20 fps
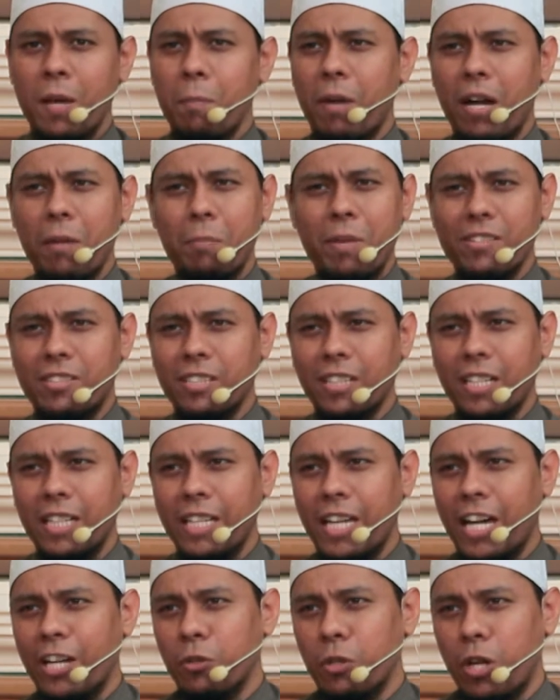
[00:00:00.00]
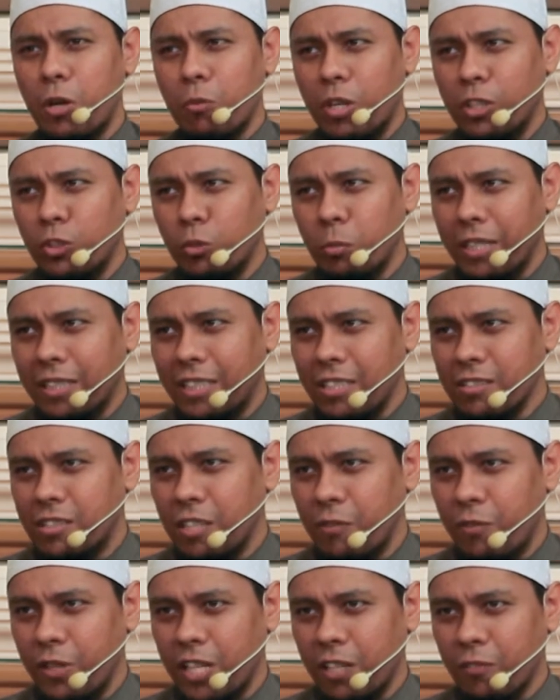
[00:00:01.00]
But basically, I do not want to make things
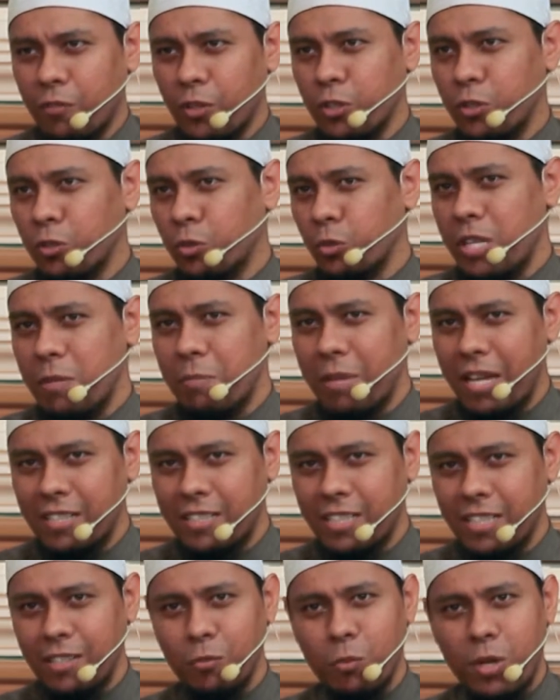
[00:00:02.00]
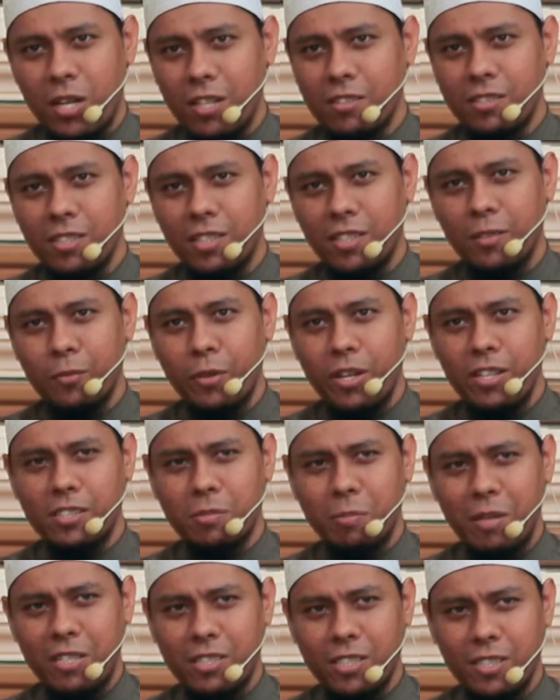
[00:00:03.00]
difficult for you to imagine what is, uh, what
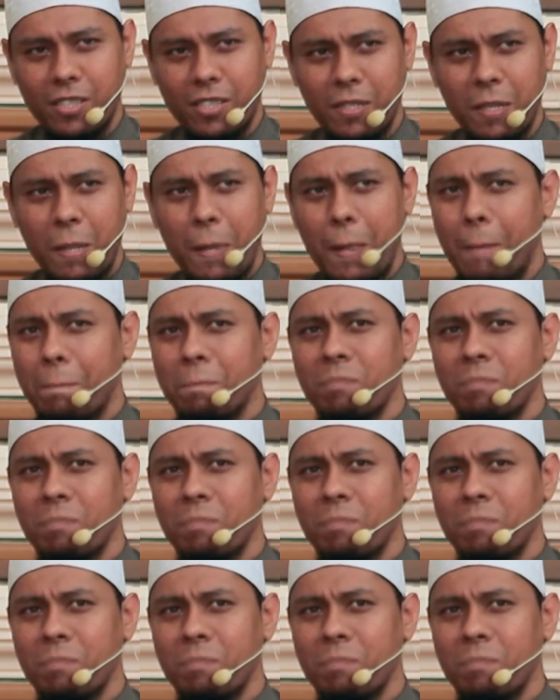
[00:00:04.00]
is mentioned here.